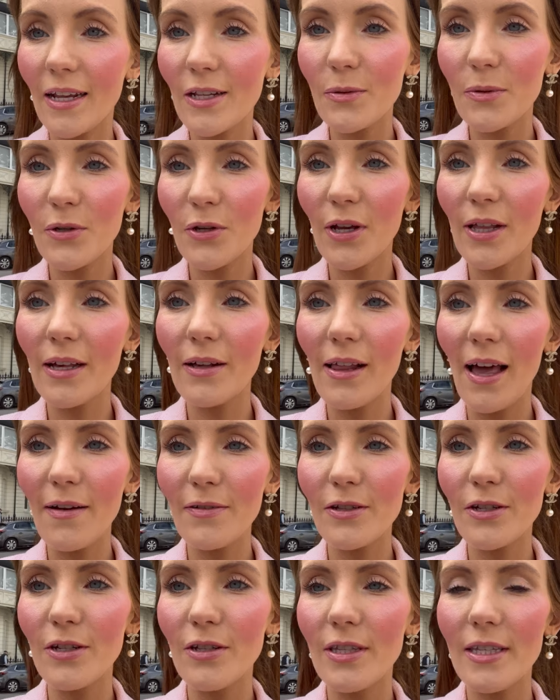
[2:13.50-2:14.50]
so we're doing a little
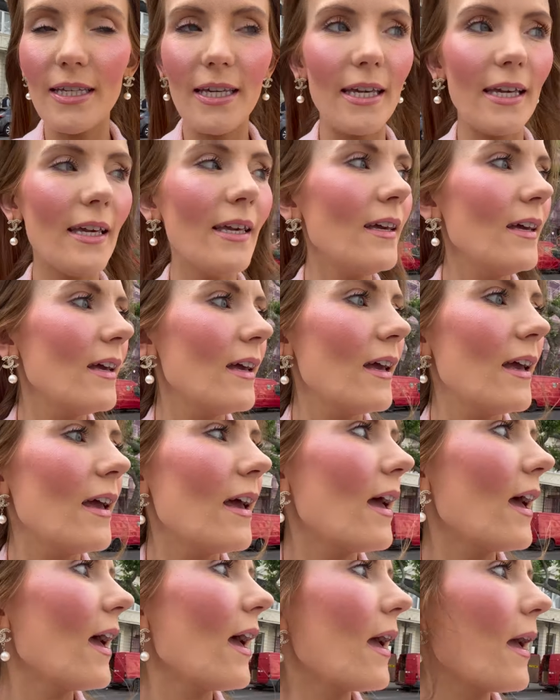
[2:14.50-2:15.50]
afternoon
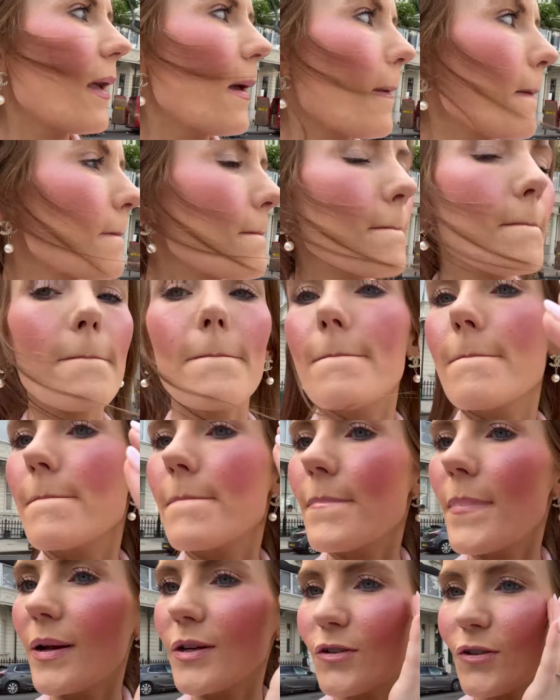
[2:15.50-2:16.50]

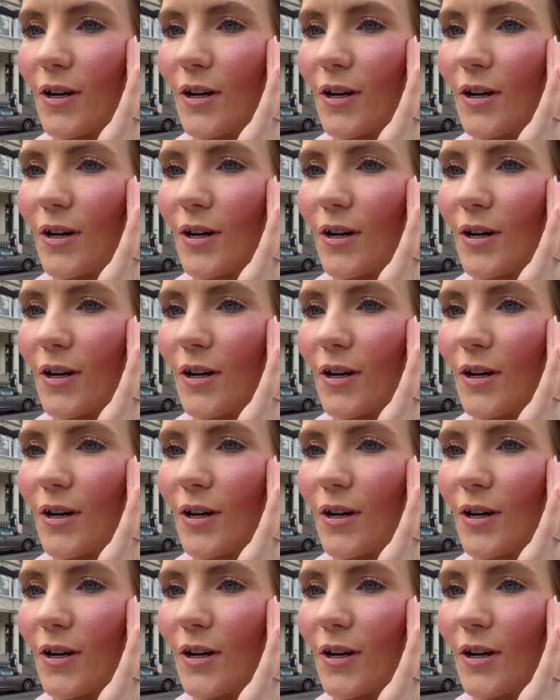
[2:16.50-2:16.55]
tea.